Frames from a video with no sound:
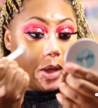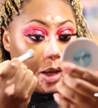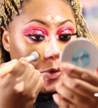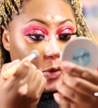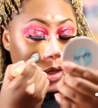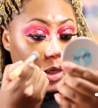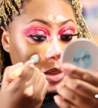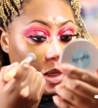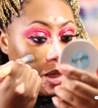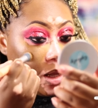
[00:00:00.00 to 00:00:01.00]
If
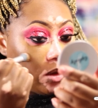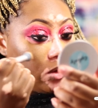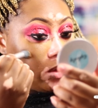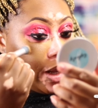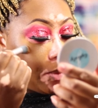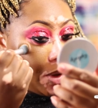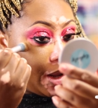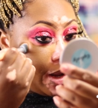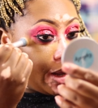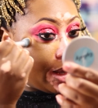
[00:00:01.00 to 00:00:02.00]
anything, I'll do like my
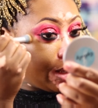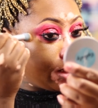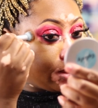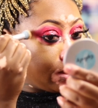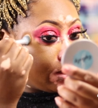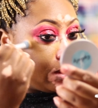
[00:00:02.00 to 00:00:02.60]
eyes.